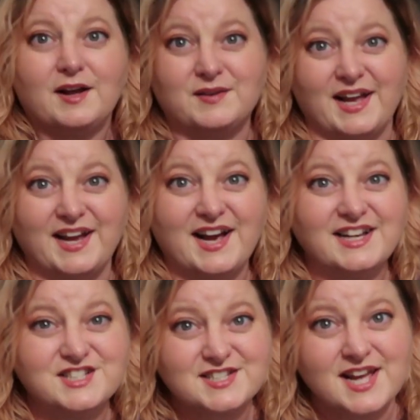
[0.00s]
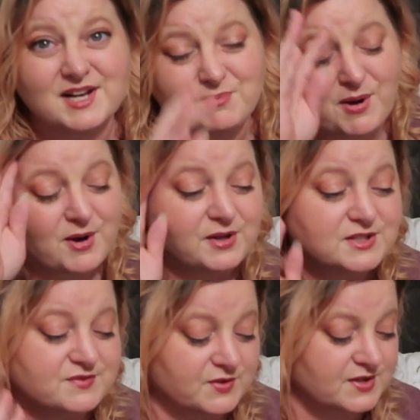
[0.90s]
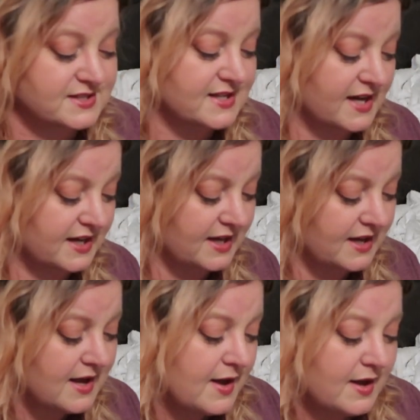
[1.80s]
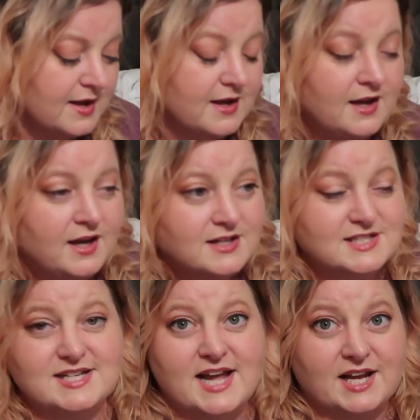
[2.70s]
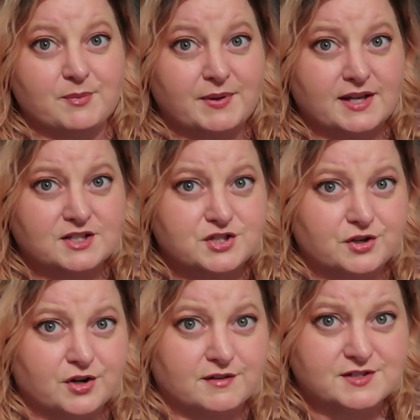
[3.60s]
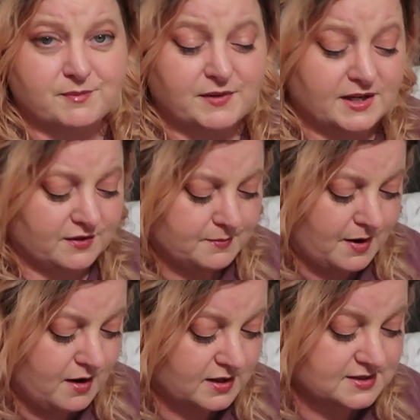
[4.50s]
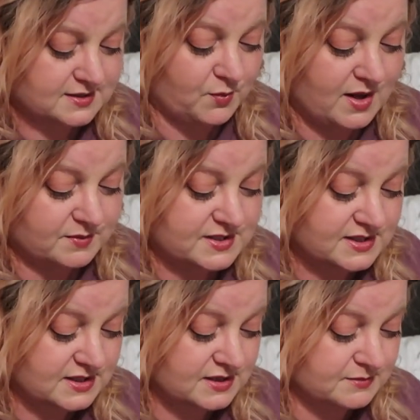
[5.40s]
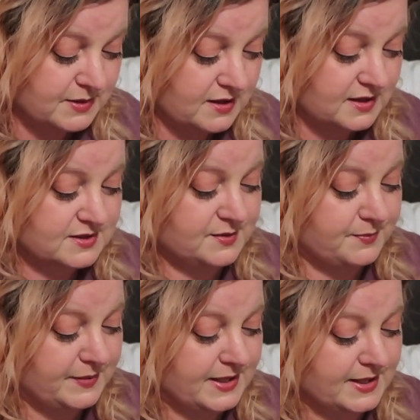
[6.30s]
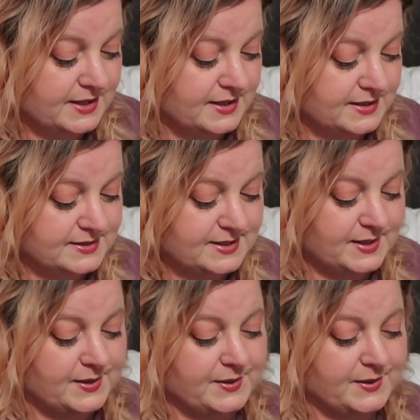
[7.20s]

Okay, I just had to pause for a second to take a picture of something in the box while it was still in the box, because